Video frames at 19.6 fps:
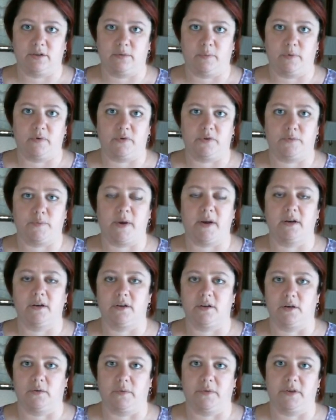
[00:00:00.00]
to be responded
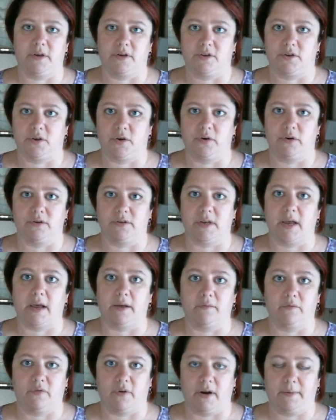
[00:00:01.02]
to within a certain
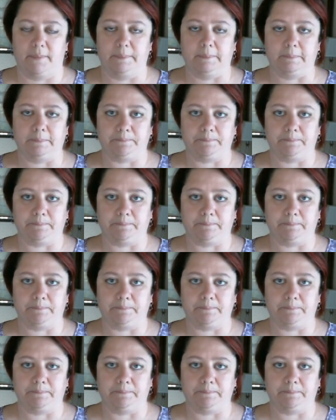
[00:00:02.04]
time frame.